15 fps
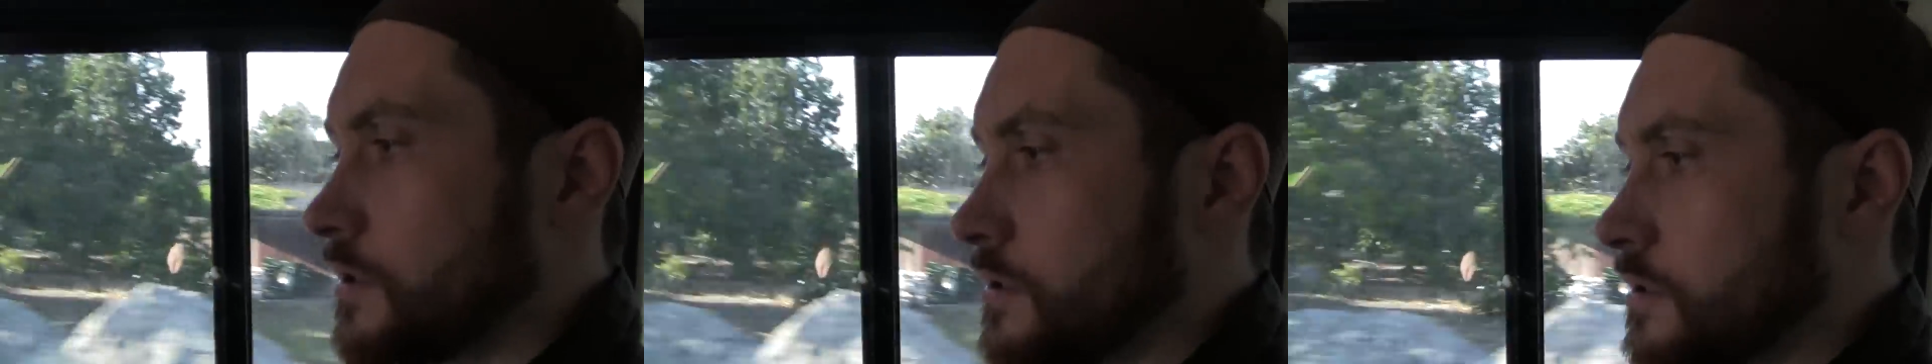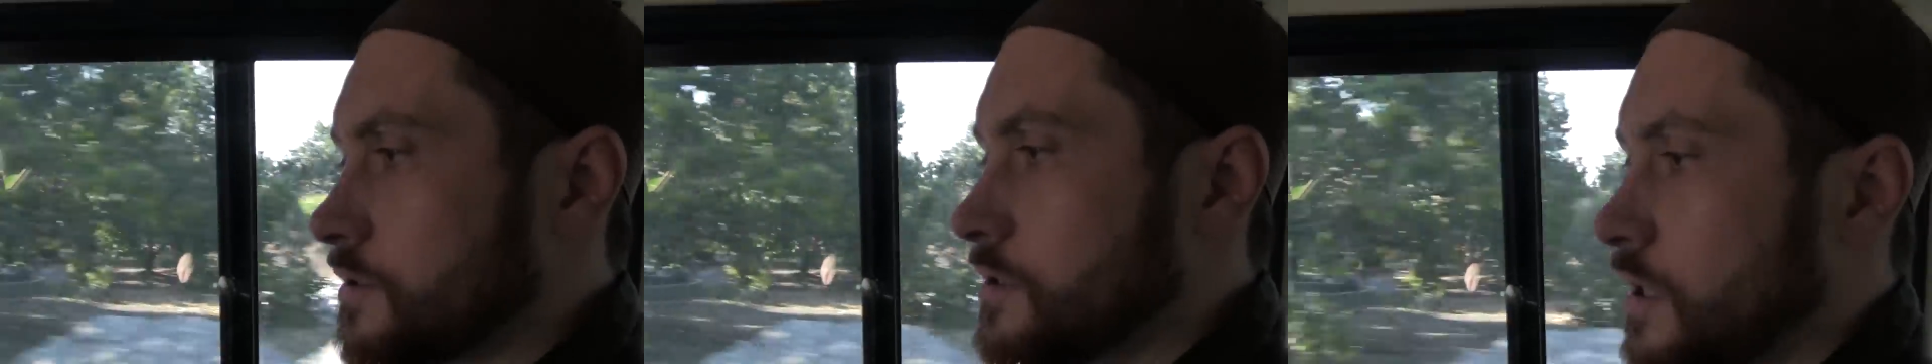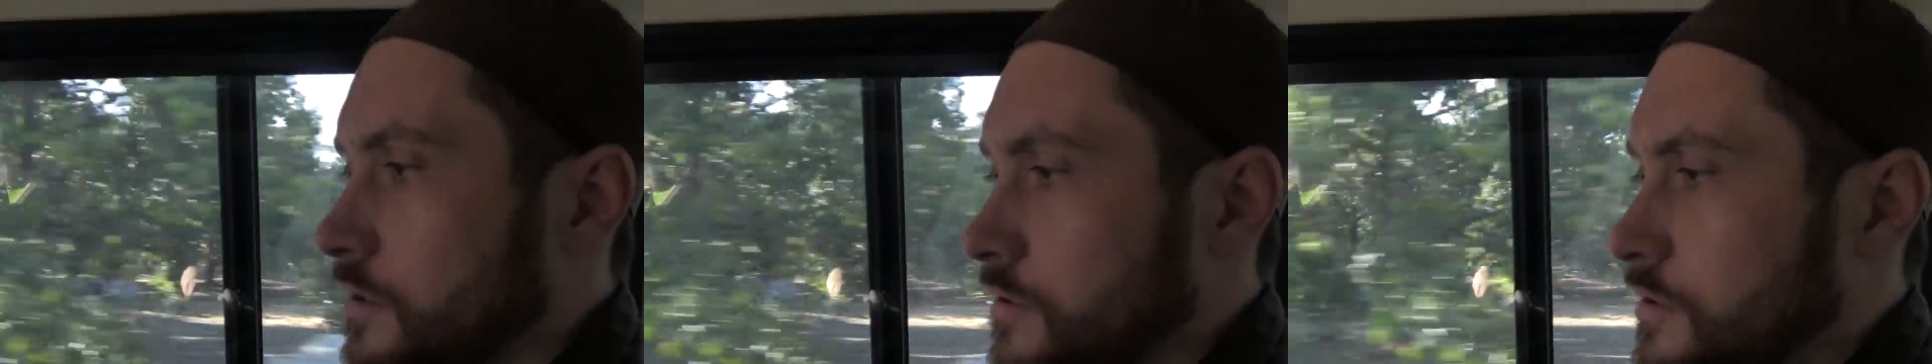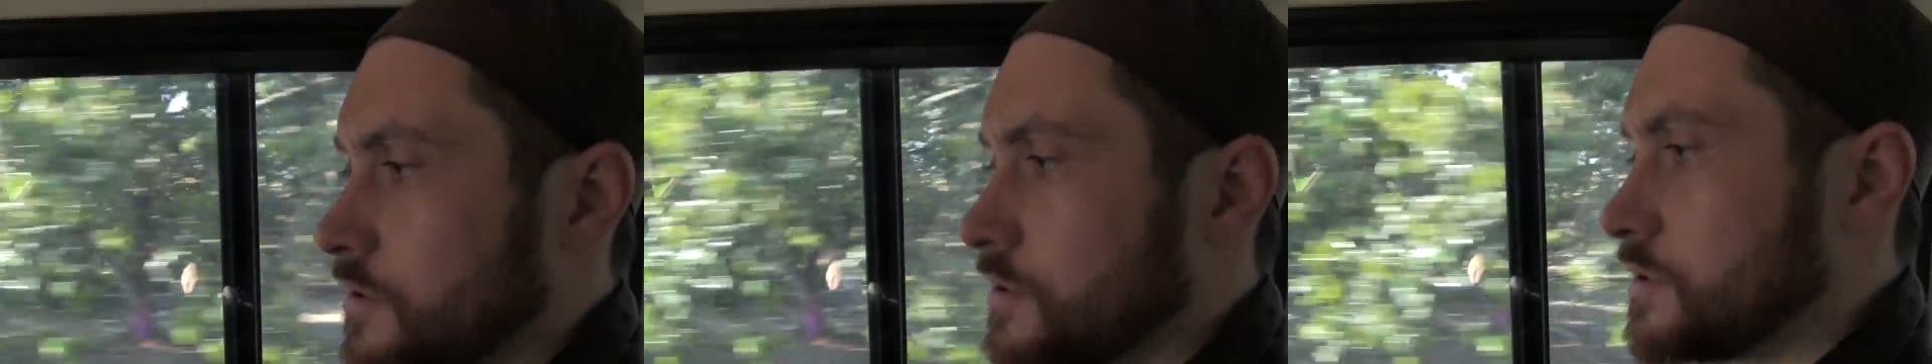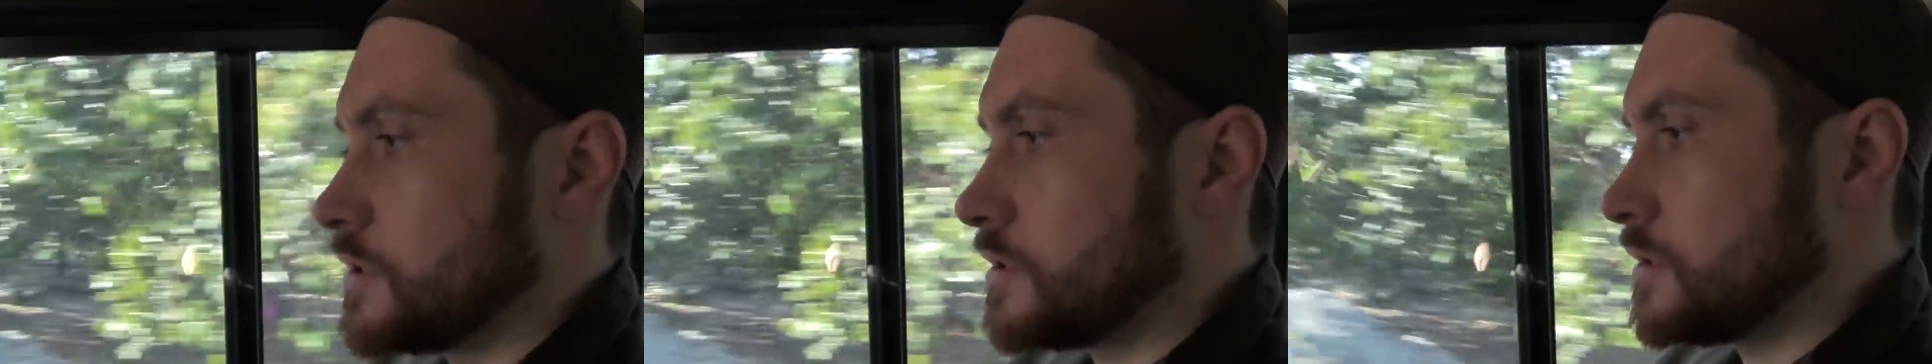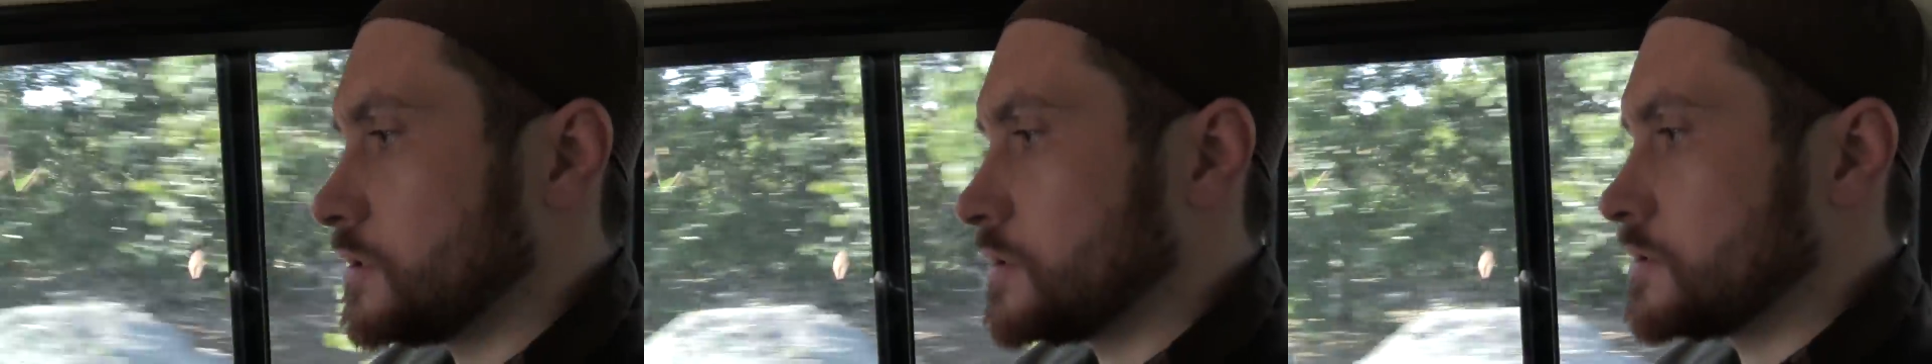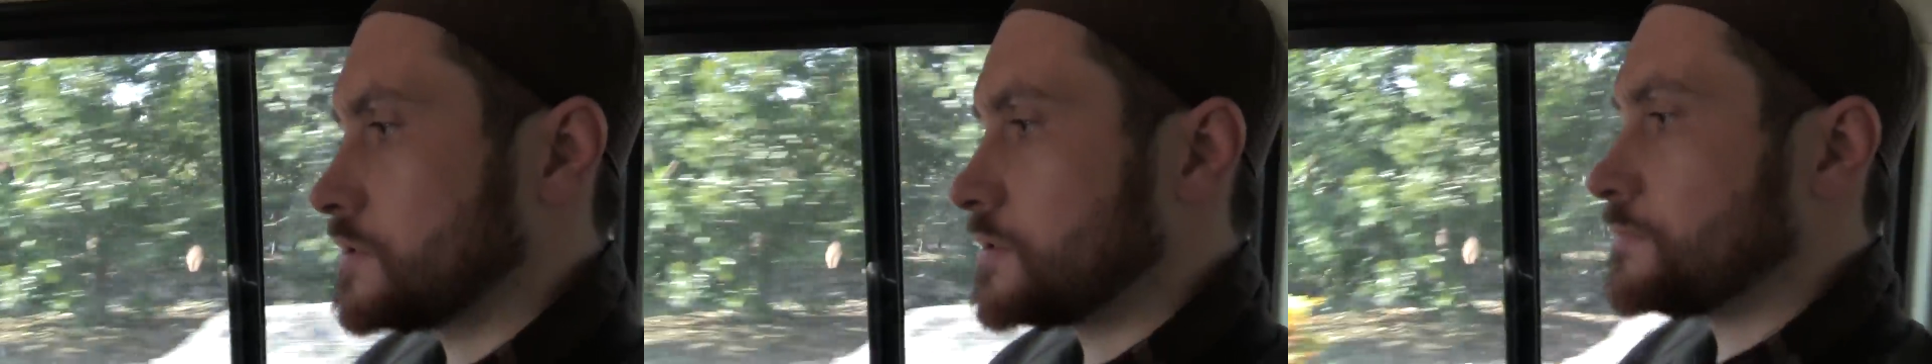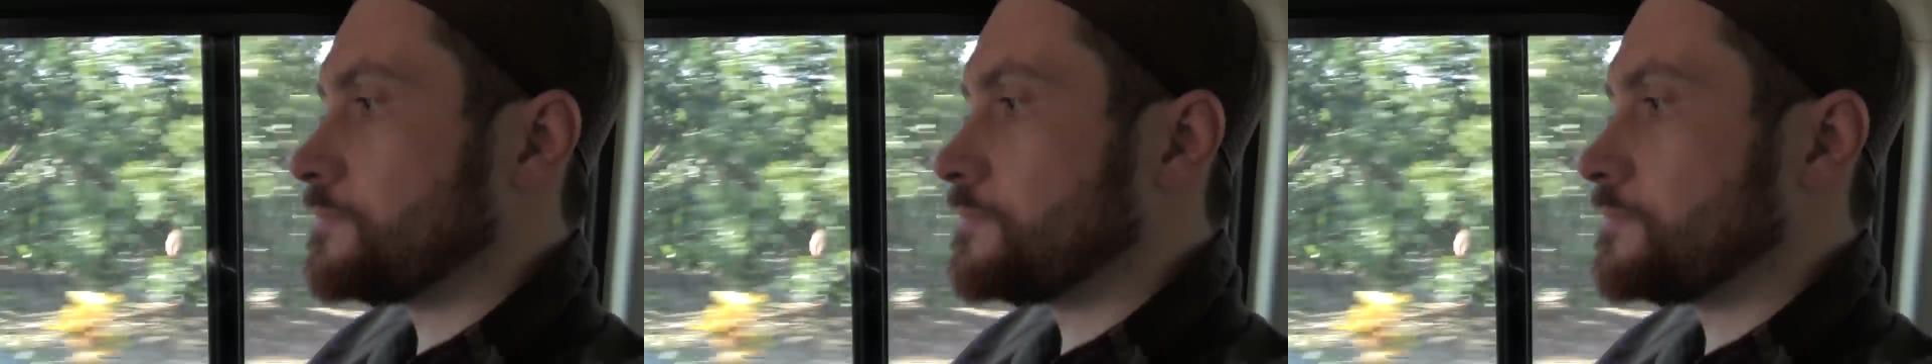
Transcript: and these hunters and these